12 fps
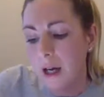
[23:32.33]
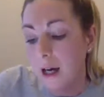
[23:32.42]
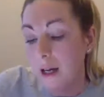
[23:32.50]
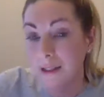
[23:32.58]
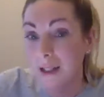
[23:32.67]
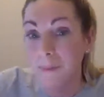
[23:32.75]

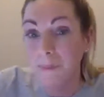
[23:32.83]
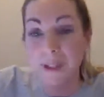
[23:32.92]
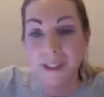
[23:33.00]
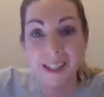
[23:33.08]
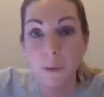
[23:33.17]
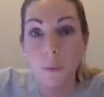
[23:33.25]
I said,
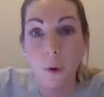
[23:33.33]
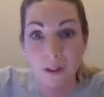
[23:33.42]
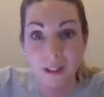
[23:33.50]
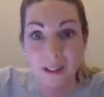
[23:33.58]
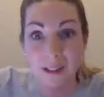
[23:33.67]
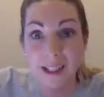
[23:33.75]
"But it
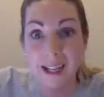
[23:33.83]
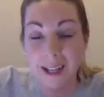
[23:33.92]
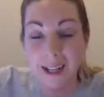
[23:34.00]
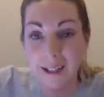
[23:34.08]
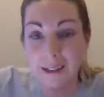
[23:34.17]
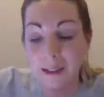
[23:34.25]
wasn't an
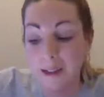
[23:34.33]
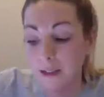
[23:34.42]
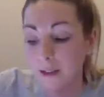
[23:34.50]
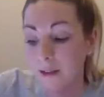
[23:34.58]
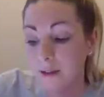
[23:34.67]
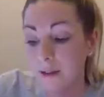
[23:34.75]

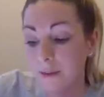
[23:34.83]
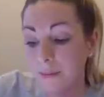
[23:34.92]
accident."